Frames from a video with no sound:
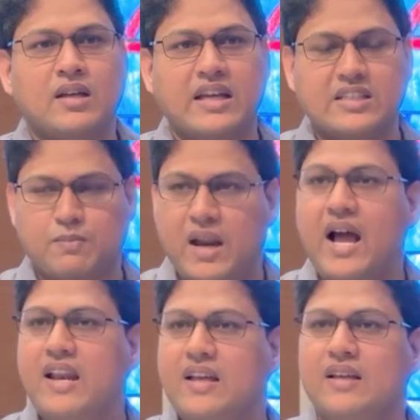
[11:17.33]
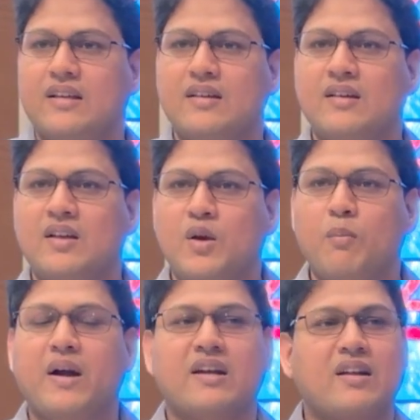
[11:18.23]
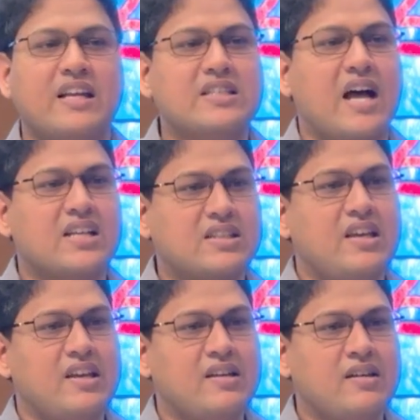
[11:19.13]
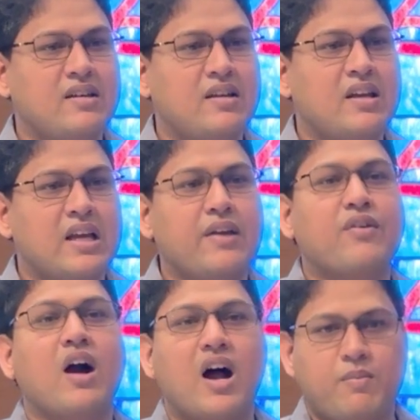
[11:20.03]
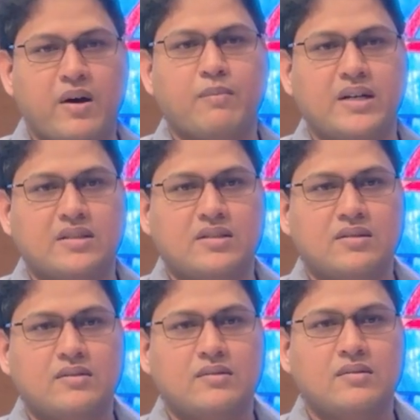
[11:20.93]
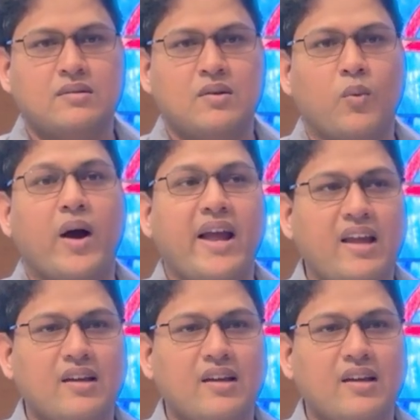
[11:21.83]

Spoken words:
He is planning, but he is asking if God permits. Why?